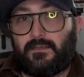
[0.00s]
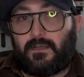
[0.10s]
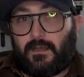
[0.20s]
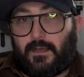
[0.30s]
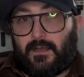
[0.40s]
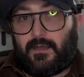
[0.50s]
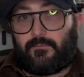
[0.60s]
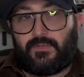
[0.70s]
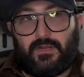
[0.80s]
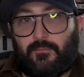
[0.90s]

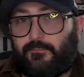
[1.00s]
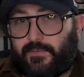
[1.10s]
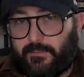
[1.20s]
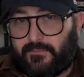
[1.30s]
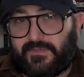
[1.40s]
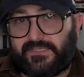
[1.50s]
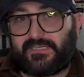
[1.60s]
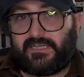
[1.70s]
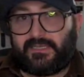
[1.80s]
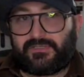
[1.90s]
People
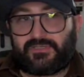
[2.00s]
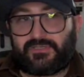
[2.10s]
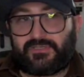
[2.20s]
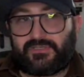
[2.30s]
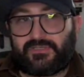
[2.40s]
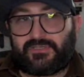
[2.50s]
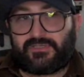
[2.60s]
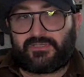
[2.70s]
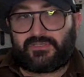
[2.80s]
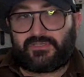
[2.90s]
visiting his home and
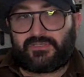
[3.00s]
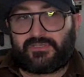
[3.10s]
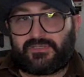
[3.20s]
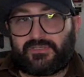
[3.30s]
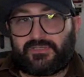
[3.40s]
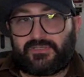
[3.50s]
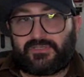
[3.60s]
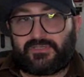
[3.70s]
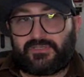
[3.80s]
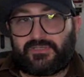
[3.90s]
all these other kinds of
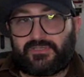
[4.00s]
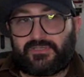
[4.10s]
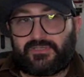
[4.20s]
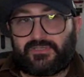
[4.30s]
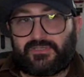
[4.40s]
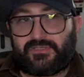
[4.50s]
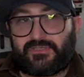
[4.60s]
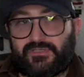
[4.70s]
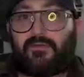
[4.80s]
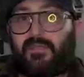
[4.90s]
stuff, and books that are written
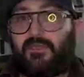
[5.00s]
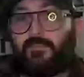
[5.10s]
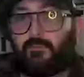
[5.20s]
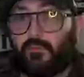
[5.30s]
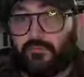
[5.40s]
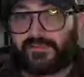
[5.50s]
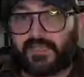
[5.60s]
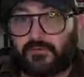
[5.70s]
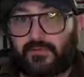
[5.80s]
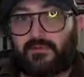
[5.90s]
about him, and movies
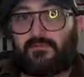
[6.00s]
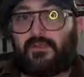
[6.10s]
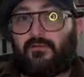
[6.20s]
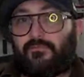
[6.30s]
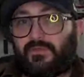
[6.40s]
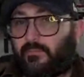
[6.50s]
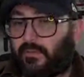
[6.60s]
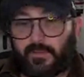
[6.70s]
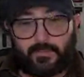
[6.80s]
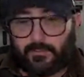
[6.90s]
that are written, blah, blah,
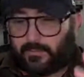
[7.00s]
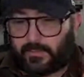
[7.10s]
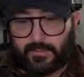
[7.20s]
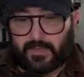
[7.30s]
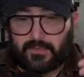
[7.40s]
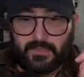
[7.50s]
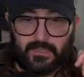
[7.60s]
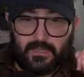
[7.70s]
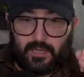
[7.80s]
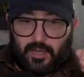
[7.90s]
blah, blah, blah, blah, blah,
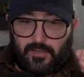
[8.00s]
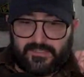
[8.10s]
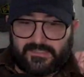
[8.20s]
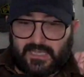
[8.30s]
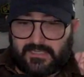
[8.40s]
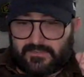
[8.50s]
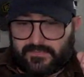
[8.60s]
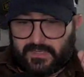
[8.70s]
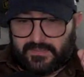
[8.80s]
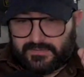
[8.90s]
all these kinds of
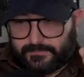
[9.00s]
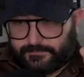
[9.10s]
things.